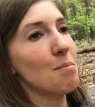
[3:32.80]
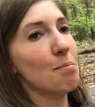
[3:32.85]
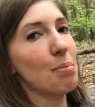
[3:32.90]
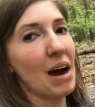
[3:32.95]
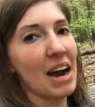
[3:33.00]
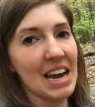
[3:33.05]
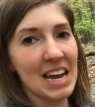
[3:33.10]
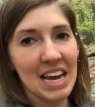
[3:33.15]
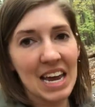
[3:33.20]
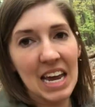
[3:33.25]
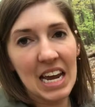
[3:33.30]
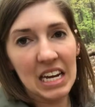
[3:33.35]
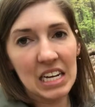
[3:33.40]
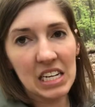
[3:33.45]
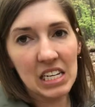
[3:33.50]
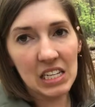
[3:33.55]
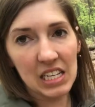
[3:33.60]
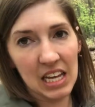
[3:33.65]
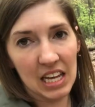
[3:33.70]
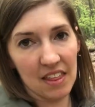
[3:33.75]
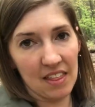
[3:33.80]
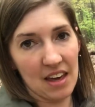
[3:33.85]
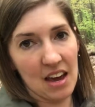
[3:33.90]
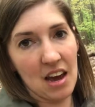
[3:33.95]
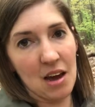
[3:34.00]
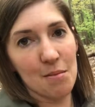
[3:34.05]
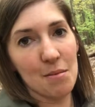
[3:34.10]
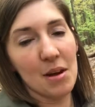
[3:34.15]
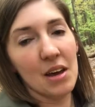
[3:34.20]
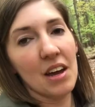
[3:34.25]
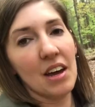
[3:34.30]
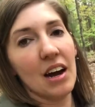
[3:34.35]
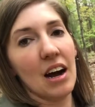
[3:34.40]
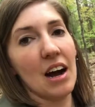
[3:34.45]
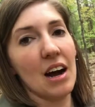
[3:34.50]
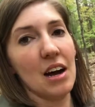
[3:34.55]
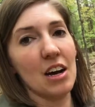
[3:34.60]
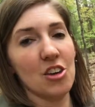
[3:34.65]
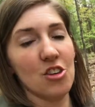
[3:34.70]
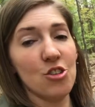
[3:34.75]
by handling them,
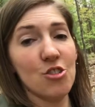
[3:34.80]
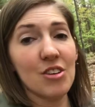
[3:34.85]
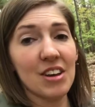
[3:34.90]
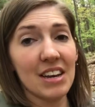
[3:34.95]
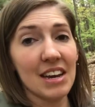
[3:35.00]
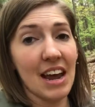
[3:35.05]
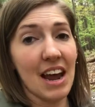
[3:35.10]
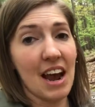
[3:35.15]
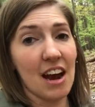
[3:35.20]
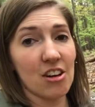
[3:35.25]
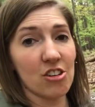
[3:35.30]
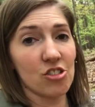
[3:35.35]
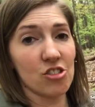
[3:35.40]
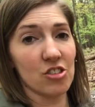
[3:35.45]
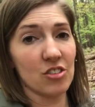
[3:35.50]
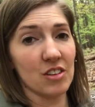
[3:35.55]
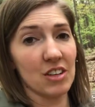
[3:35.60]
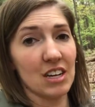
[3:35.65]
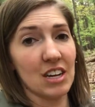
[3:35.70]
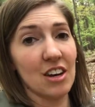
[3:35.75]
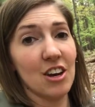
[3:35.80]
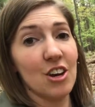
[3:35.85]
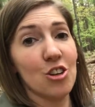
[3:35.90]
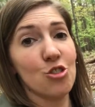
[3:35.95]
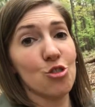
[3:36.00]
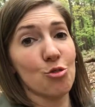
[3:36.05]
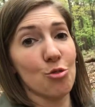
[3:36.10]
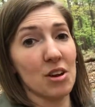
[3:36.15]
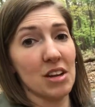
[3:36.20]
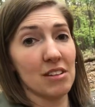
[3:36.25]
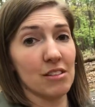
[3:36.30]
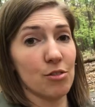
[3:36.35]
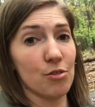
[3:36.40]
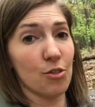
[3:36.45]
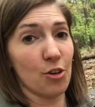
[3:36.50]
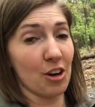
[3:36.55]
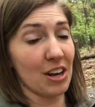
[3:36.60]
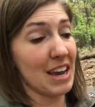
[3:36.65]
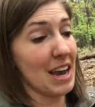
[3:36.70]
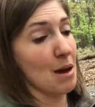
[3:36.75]
uh, you can actually
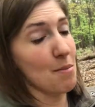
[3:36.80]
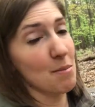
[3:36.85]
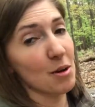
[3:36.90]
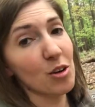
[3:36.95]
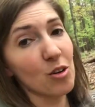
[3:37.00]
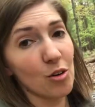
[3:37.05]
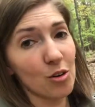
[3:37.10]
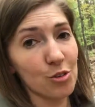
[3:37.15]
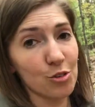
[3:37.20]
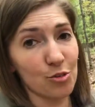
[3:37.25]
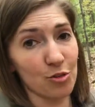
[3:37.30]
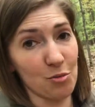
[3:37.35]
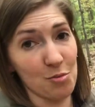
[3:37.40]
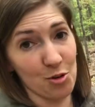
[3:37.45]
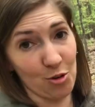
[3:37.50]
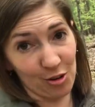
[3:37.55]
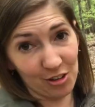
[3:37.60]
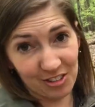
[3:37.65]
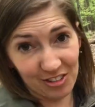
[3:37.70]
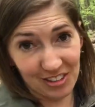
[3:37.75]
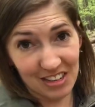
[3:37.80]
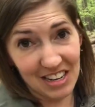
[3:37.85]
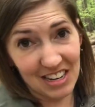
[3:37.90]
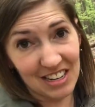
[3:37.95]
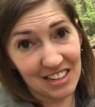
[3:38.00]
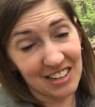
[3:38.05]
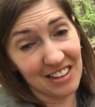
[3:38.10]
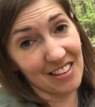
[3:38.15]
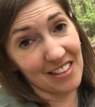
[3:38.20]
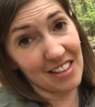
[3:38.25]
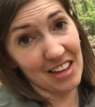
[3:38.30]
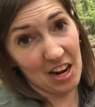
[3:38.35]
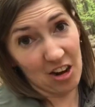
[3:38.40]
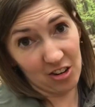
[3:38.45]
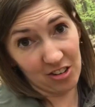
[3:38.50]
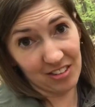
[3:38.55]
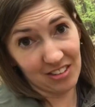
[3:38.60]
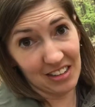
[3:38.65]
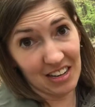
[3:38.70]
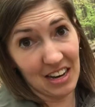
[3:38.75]
transfer chemicals from your skin to
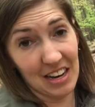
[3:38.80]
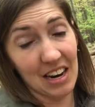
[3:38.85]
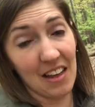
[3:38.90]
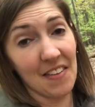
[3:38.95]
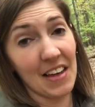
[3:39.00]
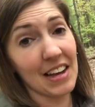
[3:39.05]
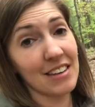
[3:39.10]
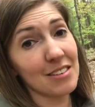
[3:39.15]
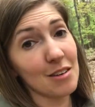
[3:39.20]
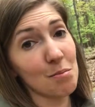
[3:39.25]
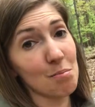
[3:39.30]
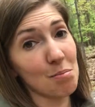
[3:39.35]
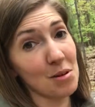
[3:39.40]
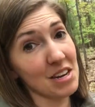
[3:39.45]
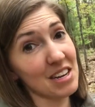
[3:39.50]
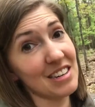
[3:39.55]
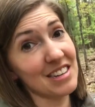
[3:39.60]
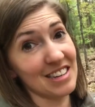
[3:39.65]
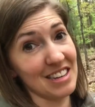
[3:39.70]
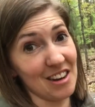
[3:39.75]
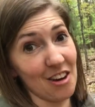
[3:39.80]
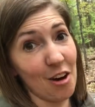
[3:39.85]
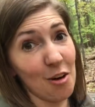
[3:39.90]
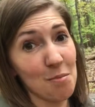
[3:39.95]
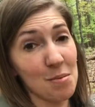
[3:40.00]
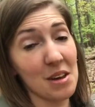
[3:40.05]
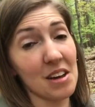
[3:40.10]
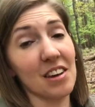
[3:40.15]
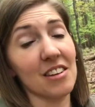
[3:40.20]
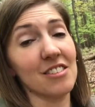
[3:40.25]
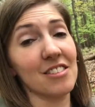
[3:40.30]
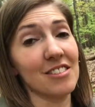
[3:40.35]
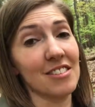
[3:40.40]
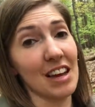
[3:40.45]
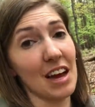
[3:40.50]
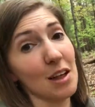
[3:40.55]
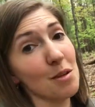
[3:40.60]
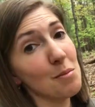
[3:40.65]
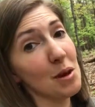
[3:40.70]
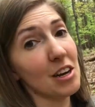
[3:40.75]
their skin. And that's a big deal because
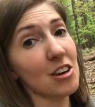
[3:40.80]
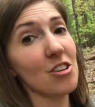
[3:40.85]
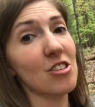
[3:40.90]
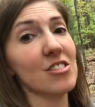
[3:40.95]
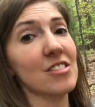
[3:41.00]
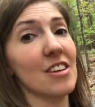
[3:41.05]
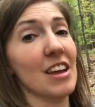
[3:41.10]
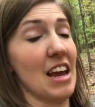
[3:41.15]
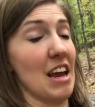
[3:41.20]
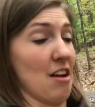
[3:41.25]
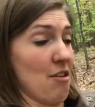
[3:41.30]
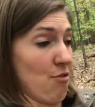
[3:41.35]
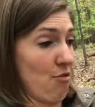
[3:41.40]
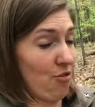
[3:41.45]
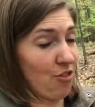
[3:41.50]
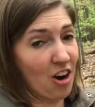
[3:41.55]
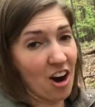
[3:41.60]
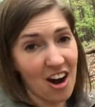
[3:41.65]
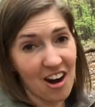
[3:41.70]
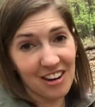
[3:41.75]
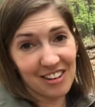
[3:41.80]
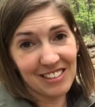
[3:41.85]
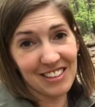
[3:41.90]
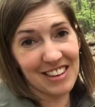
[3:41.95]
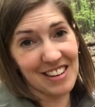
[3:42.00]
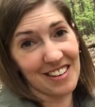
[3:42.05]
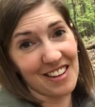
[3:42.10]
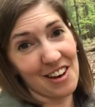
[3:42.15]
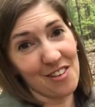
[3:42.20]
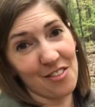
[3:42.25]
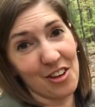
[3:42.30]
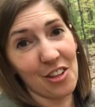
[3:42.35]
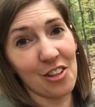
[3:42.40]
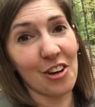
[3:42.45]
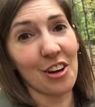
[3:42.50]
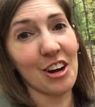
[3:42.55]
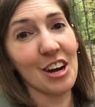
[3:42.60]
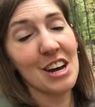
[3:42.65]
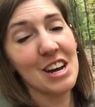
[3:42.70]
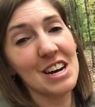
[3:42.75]
salamanders and frogs and a lot of
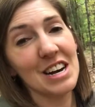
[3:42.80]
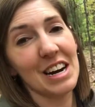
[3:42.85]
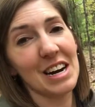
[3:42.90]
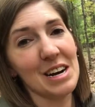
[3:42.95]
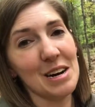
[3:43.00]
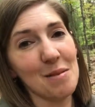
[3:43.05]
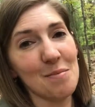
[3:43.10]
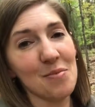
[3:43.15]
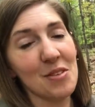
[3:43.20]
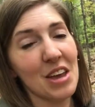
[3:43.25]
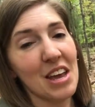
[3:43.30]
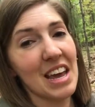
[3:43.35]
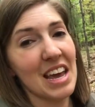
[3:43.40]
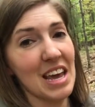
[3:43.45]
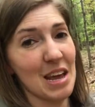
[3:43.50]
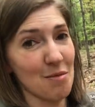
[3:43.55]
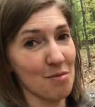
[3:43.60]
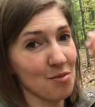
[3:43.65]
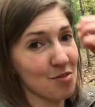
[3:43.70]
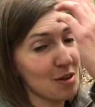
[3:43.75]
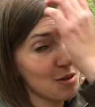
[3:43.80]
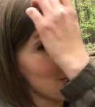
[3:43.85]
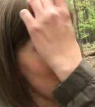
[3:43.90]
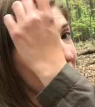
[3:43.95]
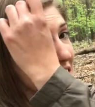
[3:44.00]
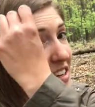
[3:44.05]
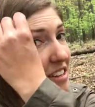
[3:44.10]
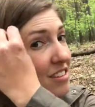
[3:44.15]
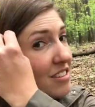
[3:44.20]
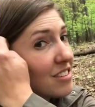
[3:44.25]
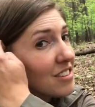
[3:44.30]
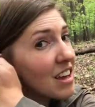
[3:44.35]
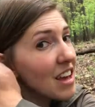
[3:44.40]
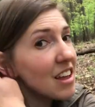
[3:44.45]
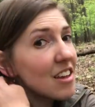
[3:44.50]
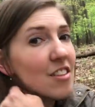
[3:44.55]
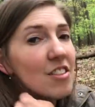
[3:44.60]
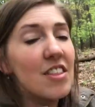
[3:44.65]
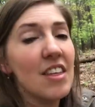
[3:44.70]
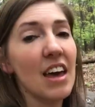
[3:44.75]
other um, amphibians,
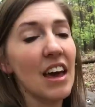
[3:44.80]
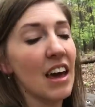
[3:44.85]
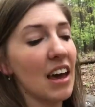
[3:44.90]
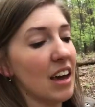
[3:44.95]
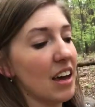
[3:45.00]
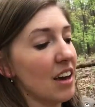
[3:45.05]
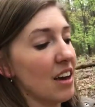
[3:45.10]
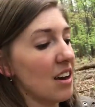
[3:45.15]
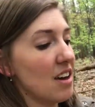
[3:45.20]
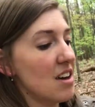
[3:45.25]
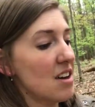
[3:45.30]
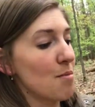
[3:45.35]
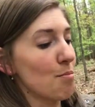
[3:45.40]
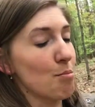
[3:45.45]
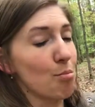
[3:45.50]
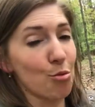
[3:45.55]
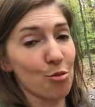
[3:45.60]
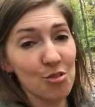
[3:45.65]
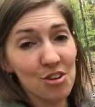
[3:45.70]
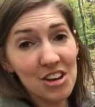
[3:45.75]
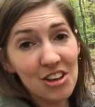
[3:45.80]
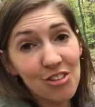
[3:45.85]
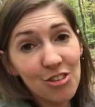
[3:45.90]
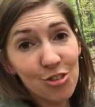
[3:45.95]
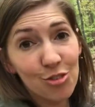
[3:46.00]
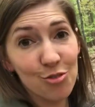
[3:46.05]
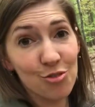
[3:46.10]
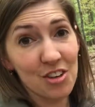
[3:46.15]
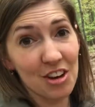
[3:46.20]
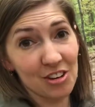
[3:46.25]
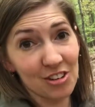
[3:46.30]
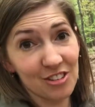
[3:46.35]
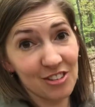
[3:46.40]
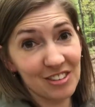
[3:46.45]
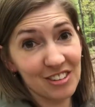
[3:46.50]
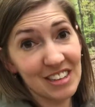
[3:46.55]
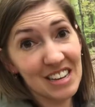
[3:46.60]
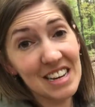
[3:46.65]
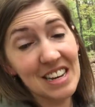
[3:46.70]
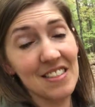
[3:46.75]
they breathe through their
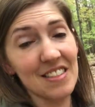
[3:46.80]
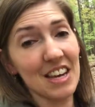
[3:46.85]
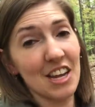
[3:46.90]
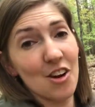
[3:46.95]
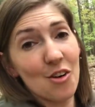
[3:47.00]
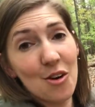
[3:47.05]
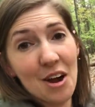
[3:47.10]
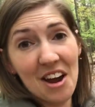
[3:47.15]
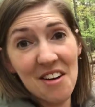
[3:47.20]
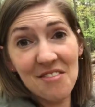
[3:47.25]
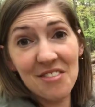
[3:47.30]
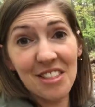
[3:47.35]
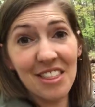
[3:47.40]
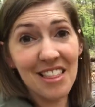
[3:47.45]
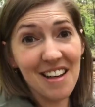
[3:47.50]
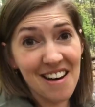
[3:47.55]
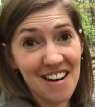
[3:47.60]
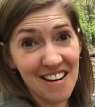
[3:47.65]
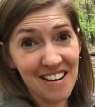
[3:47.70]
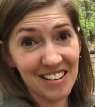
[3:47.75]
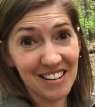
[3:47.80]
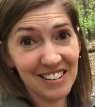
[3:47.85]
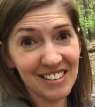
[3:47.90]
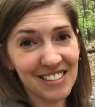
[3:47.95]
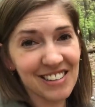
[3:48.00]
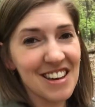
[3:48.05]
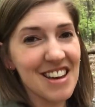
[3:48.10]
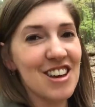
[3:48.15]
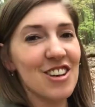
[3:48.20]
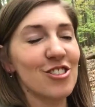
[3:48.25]
skin. They don't have lungs.